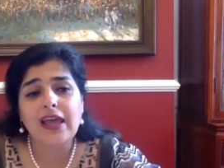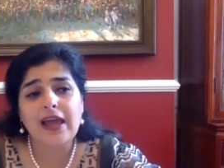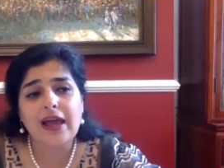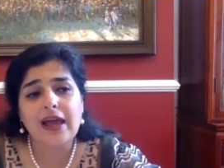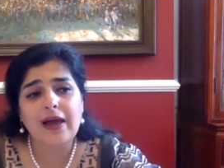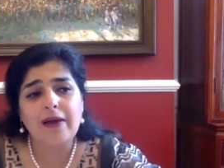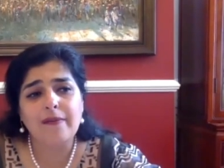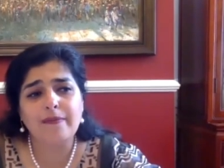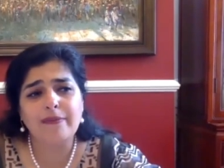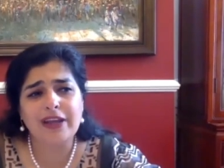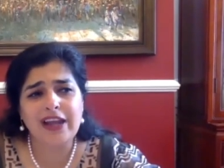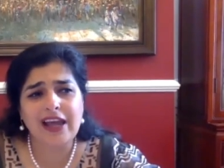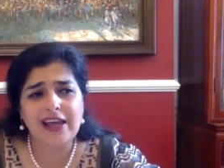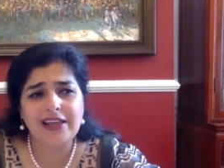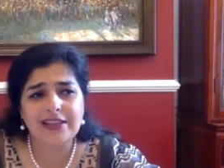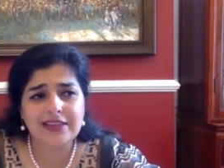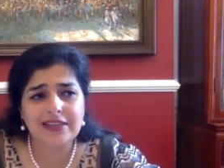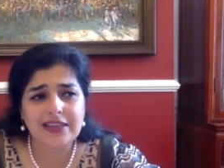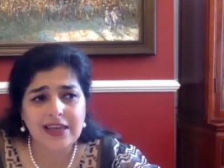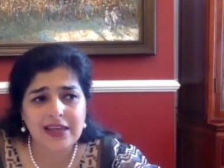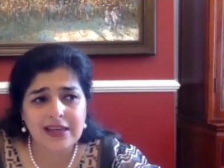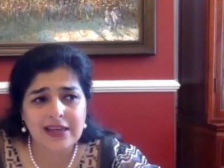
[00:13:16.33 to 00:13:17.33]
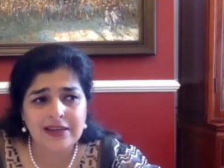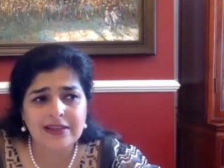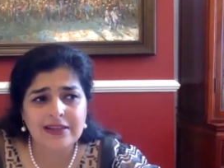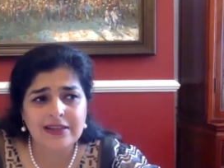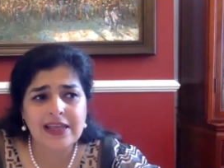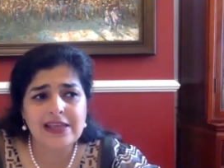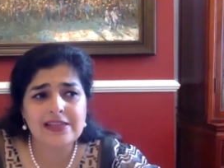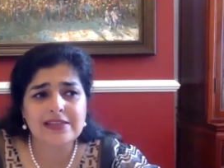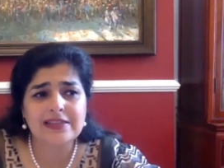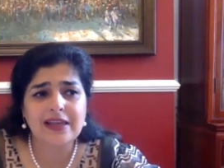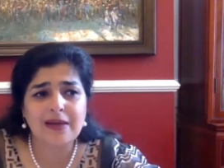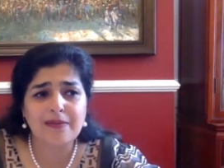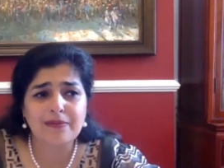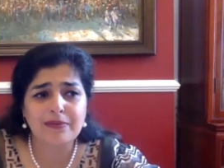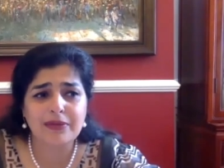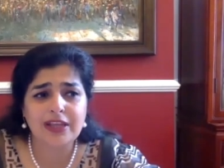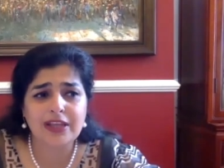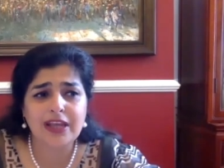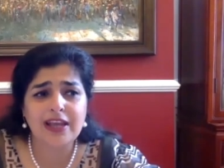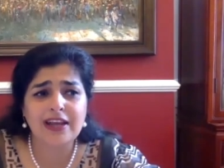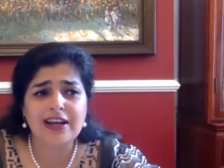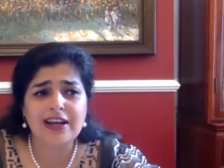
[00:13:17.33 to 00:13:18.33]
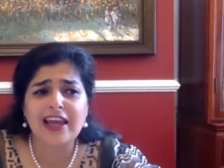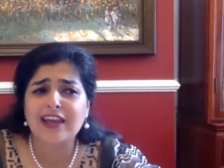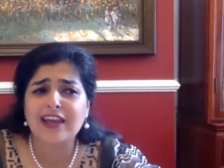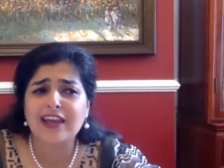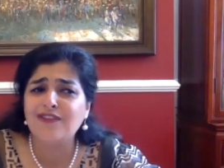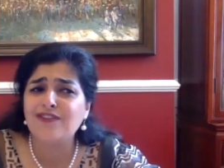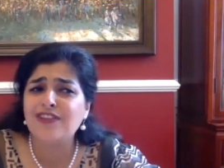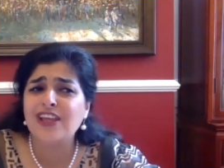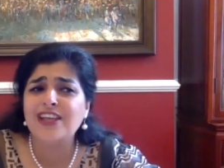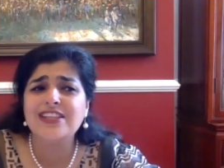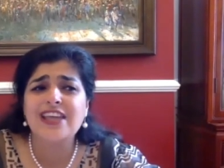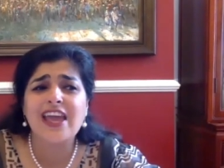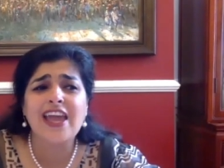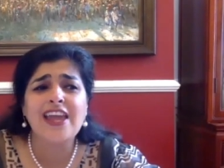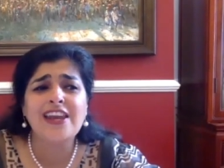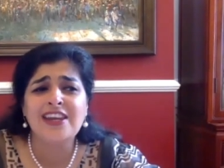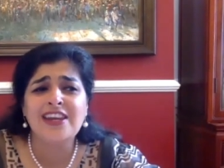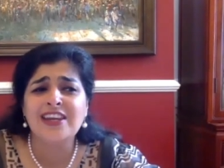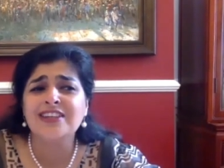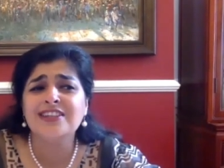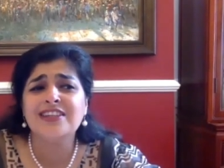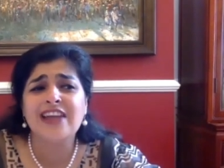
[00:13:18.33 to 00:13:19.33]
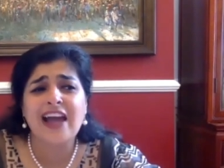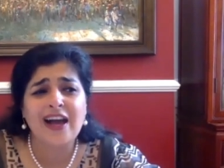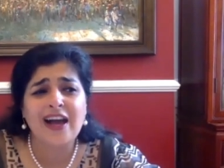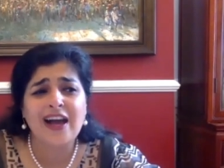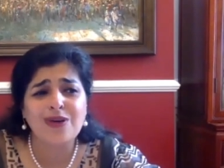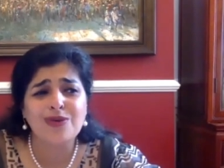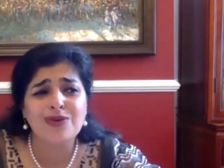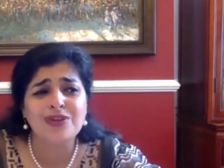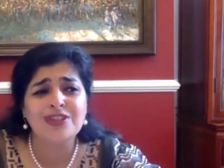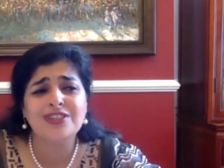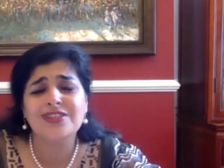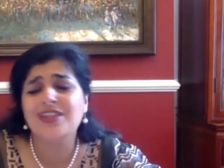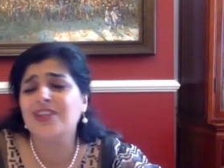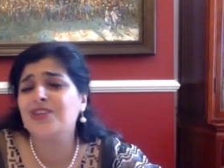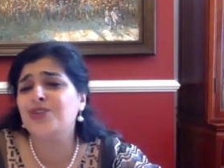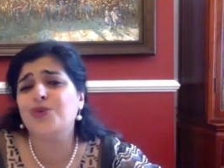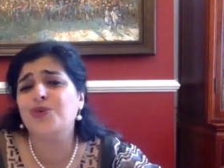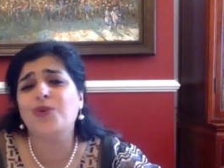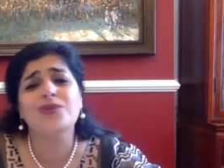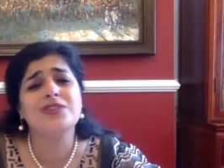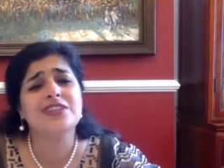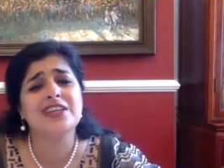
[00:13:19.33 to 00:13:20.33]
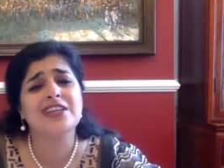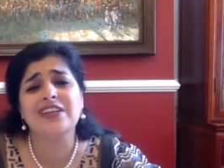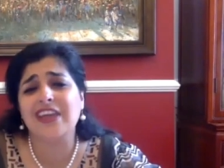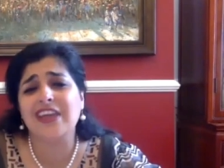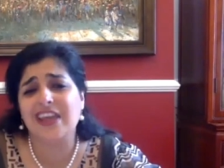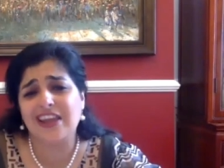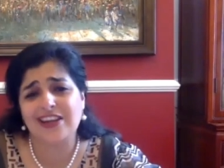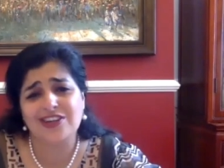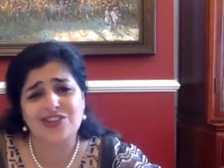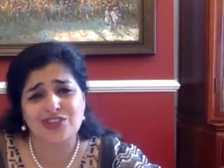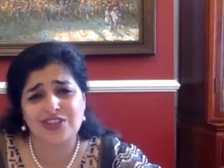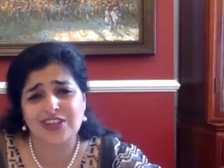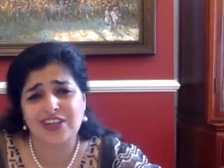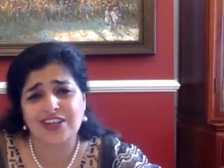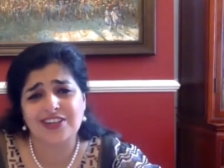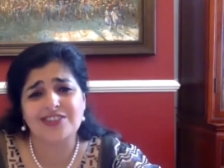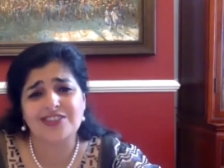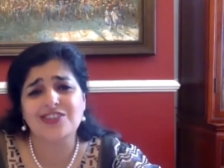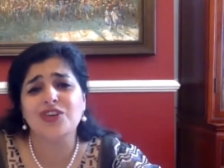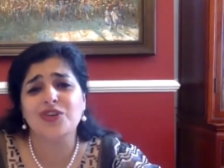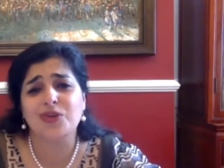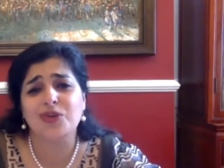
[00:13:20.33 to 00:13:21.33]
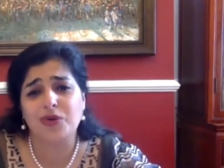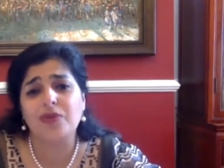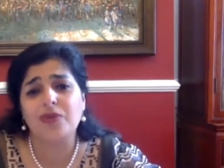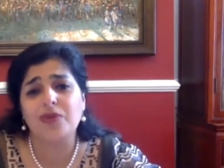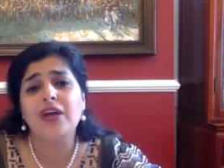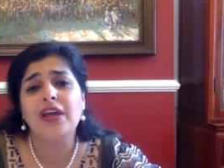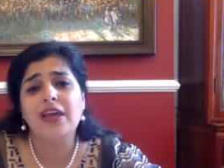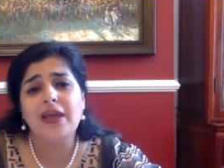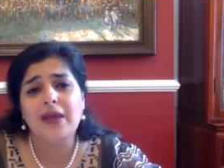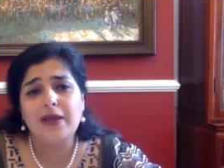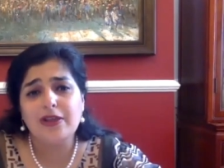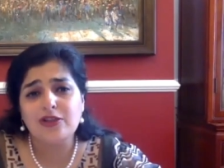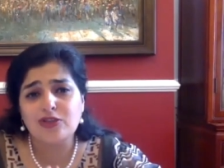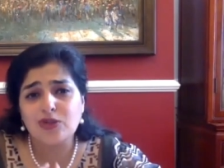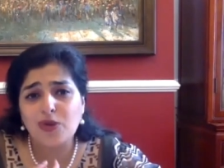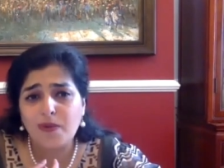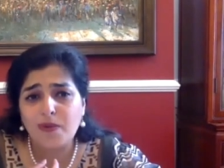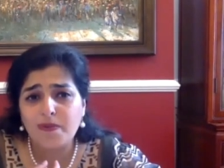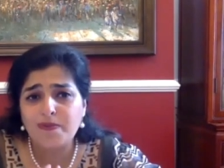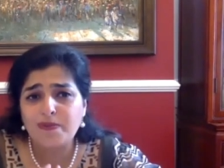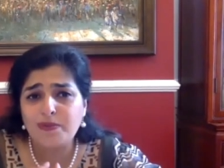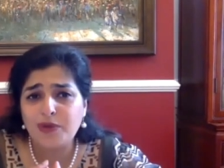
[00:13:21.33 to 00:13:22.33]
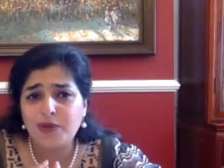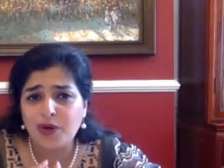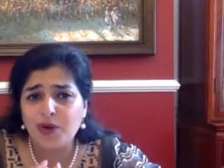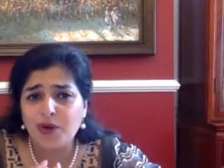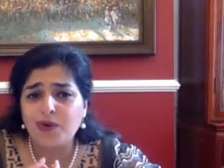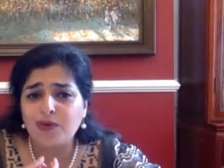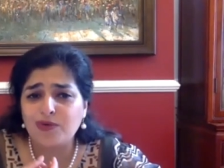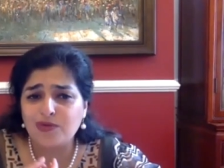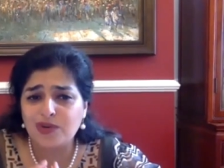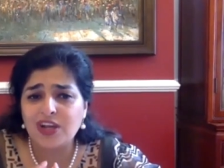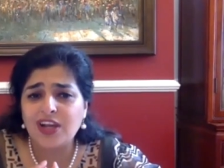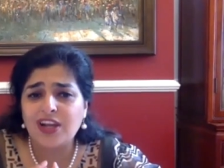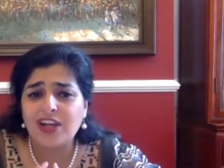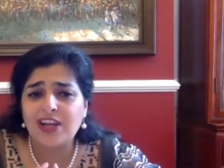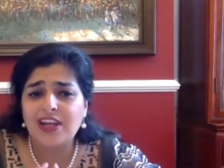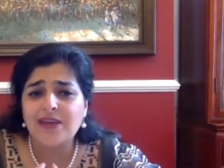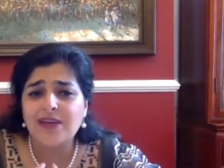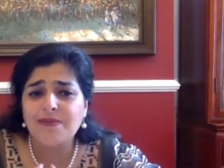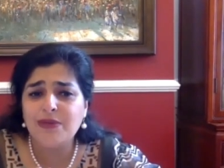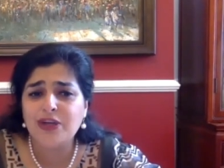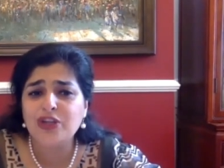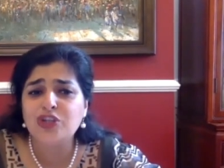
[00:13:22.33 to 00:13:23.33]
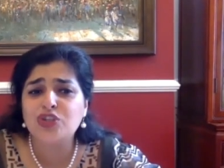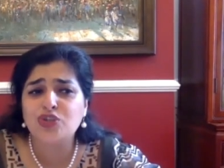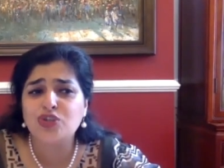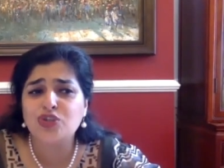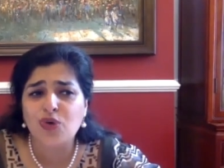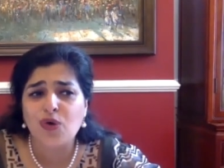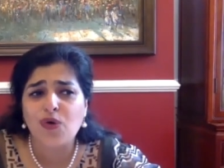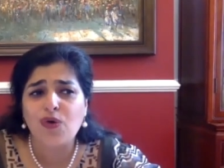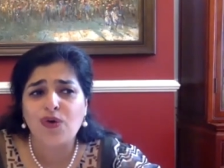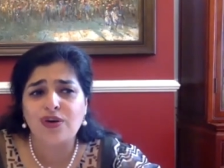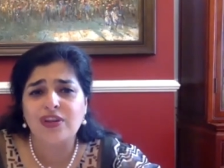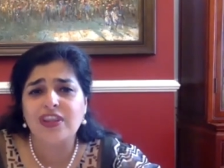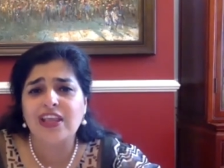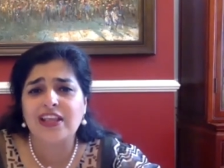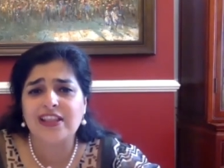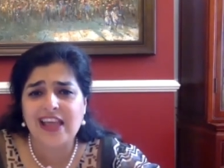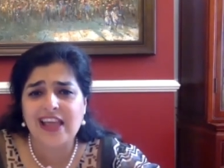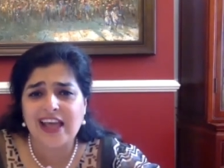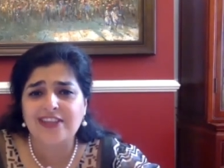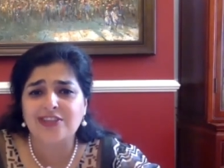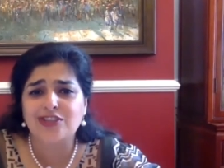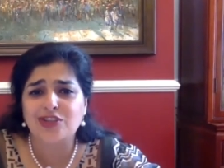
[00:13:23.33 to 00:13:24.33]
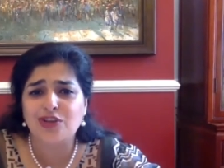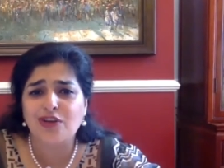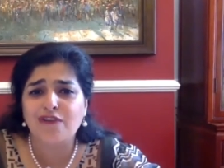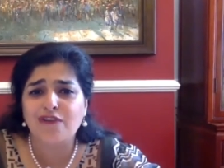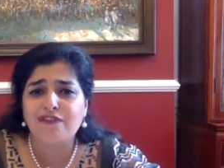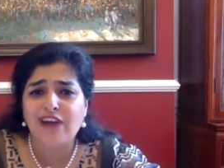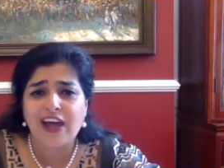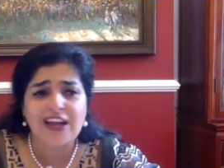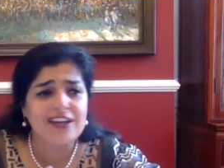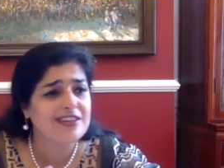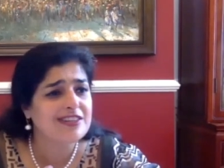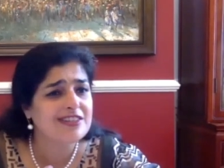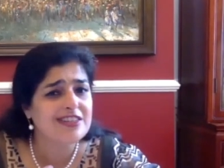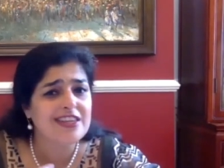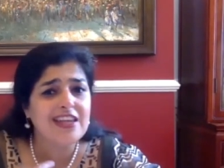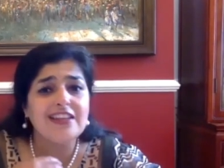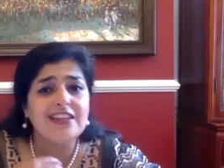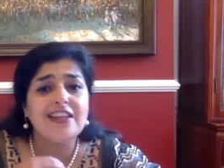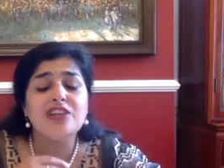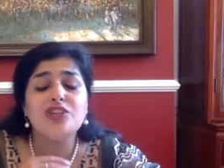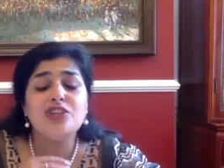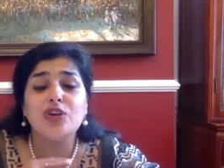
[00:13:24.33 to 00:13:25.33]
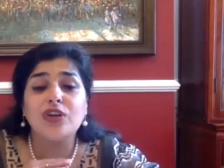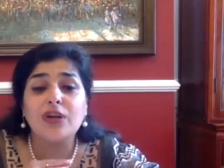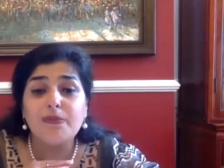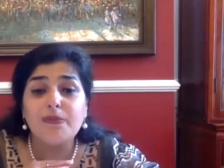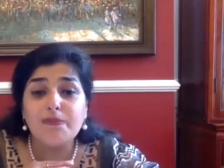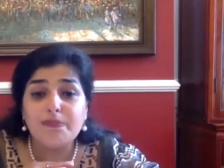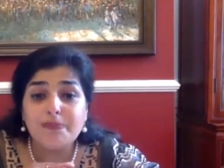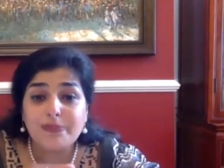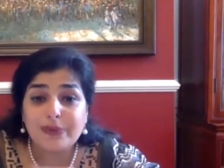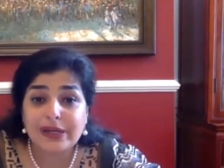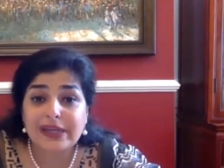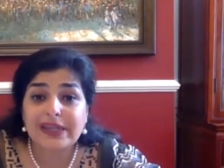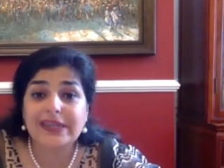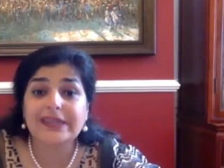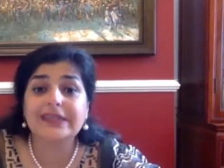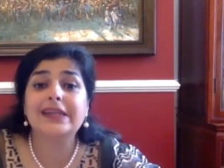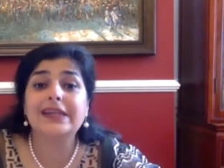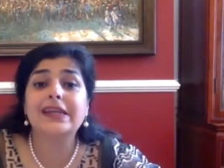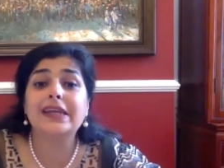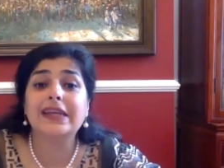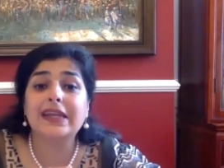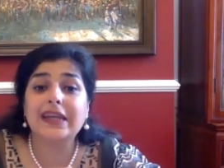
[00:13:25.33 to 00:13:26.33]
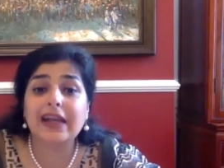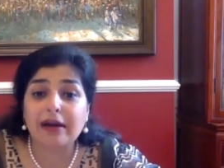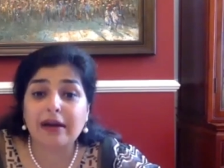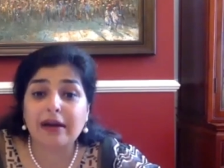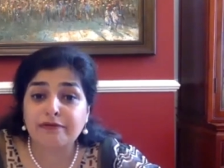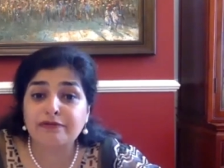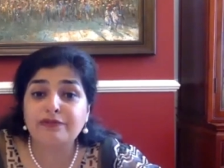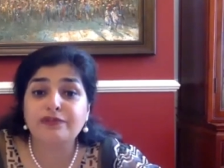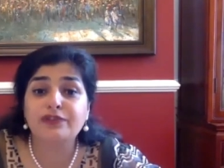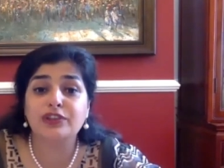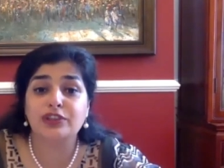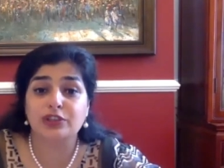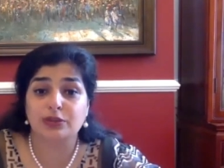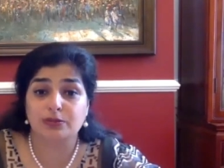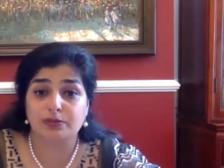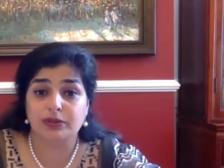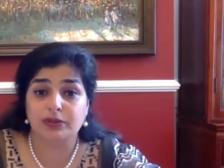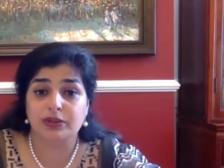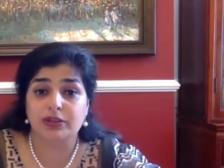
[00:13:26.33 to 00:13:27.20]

uh, but i think there's something like if there's any doubt then don't engage in it you know so you know really be sure that that's your fantasy and that you're completely comfortable